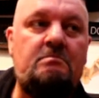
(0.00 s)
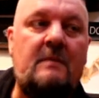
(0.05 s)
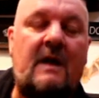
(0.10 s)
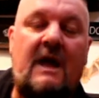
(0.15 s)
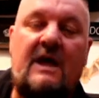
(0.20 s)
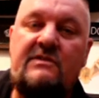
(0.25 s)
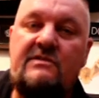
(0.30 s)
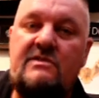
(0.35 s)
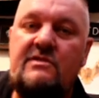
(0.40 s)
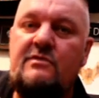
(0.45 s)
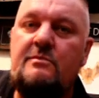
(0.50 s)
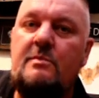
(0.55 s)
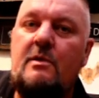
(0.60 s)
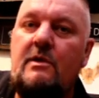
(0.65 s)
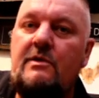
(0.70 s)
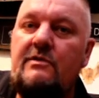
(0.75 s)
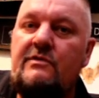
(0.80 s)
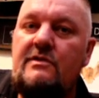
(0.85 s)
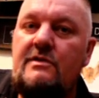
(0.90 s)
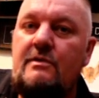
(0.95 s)
Ask the
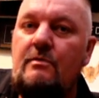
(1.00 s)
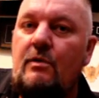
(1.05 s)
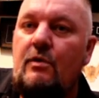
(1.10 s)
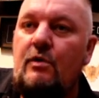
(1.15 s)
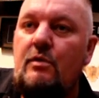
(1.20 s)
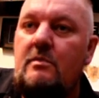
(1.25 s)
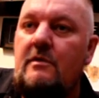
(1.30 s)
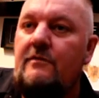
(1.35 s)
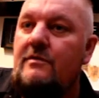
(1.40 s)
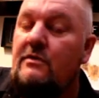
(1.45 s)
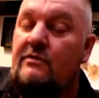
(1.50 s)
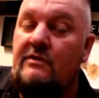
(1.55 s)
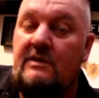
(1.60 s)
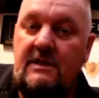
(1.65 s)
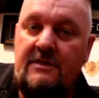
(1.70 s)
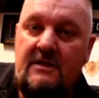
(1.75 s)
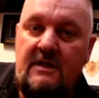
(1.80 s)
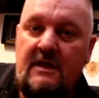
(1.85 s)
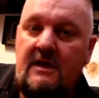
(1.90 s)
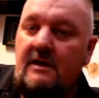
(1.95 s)
spirits in the room if there's
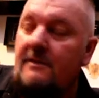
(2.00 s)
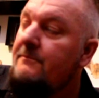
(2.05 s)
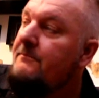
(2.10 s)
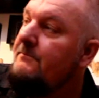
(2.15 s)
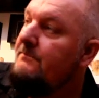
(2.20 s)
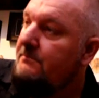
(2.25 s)
any there.